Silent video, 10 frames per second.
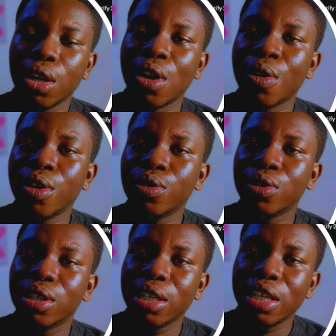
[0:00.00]
you are going to
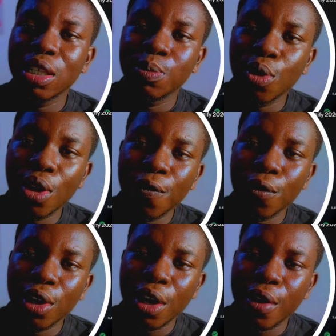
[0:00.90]
see this
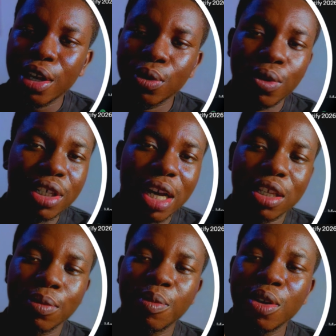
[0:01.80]
beautiful lyrics which
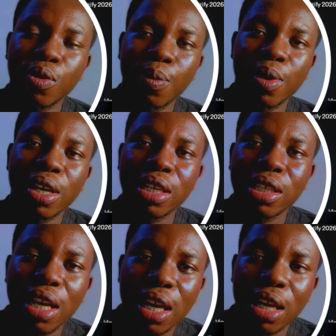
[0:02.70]
has been
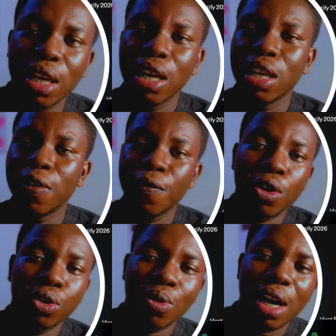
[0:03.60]
replaced the
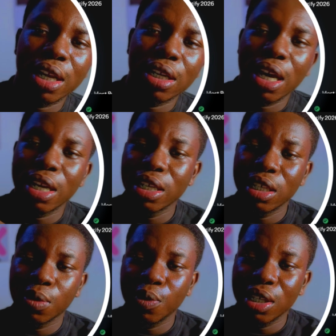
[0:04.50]
default one, and this
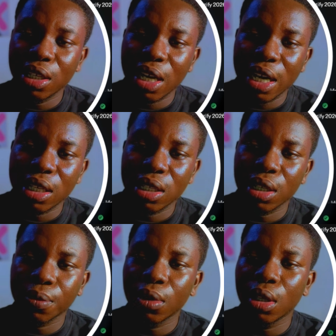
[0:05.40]
is pretty nice.
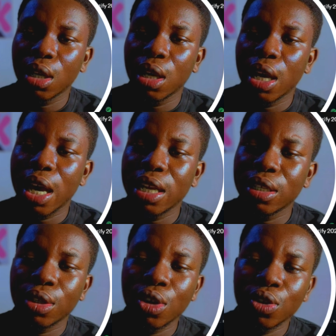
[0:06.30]
And
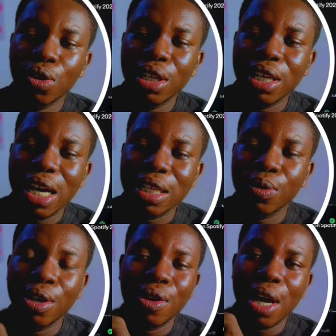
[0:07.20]
not only that,
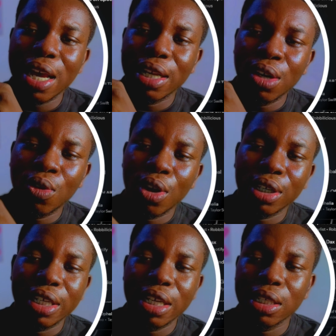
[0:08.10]
when I click
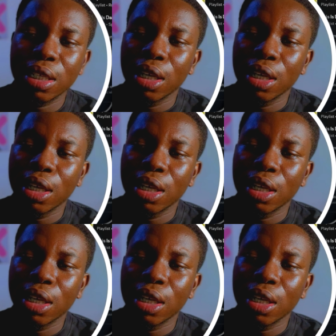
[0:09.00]
on this